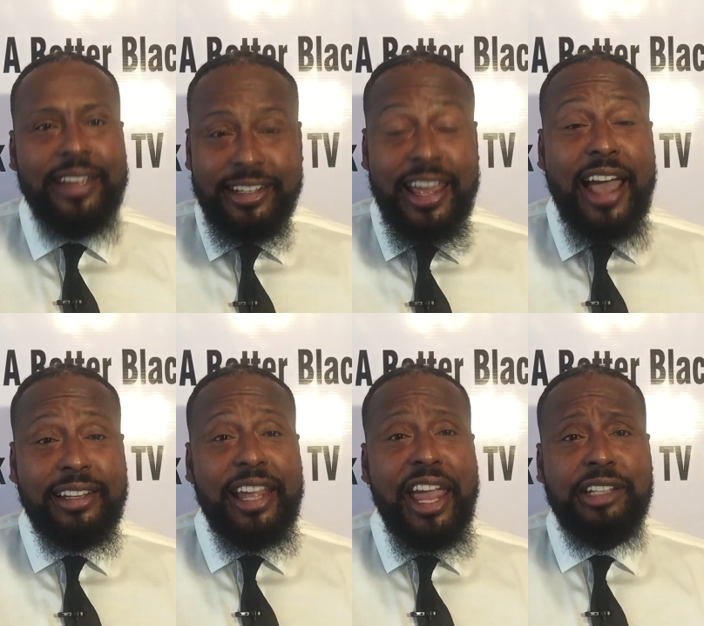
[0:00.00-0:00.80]

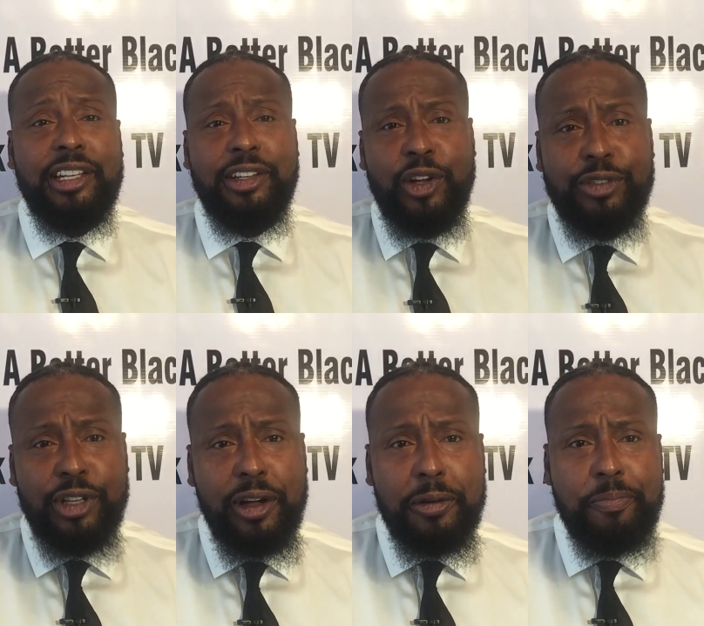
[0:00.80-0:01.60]
Exactly 18 years
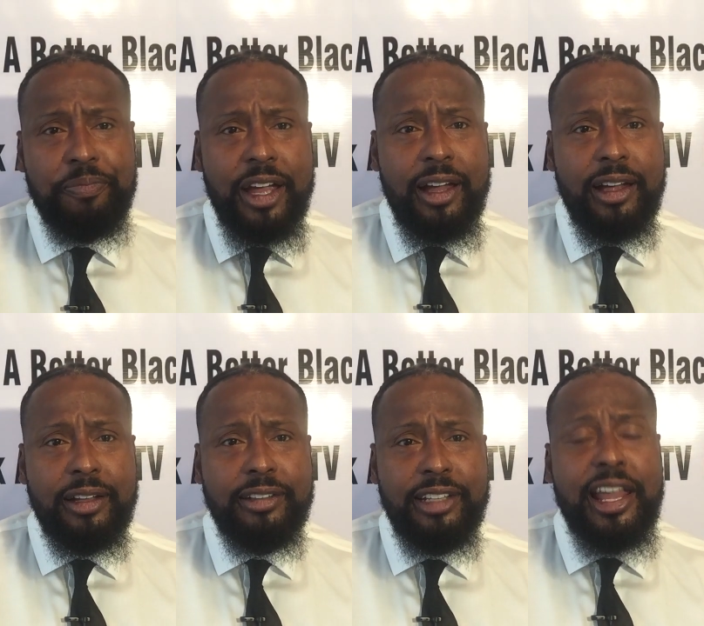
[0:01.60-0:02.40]
ago,
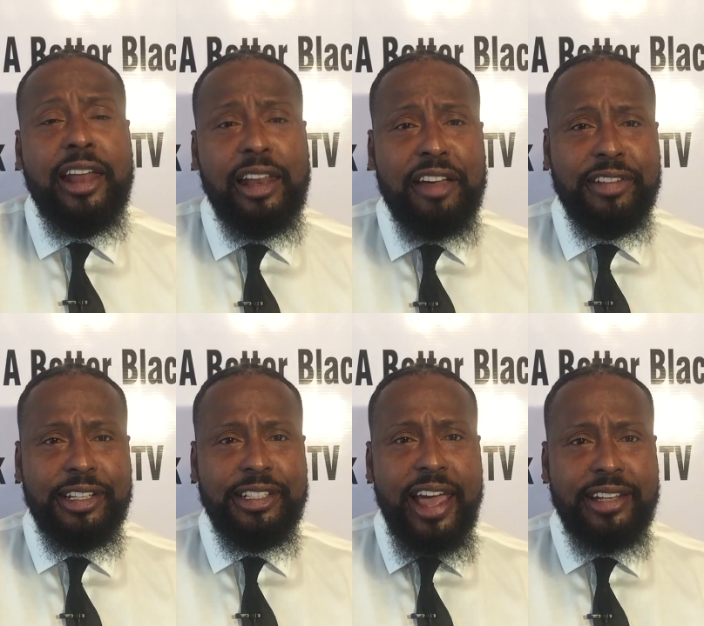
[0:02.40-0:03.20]
uh, the 9/11
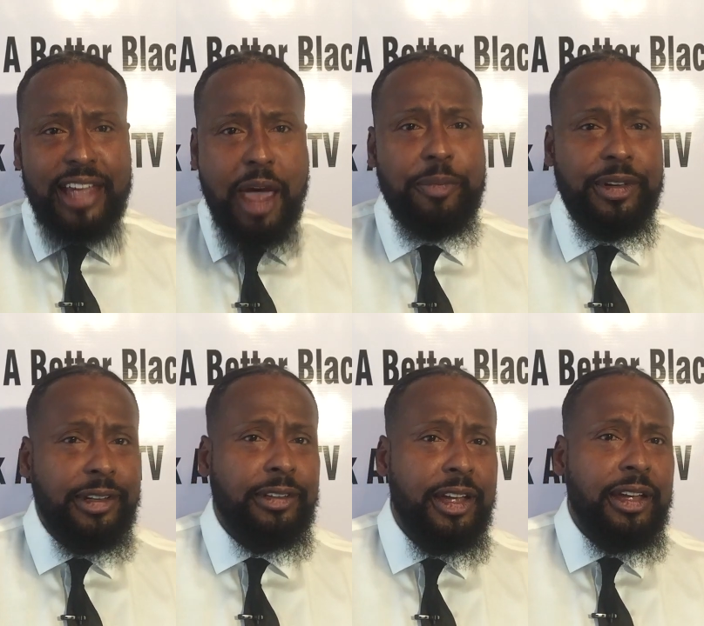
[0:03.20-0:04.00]
attacks happened, and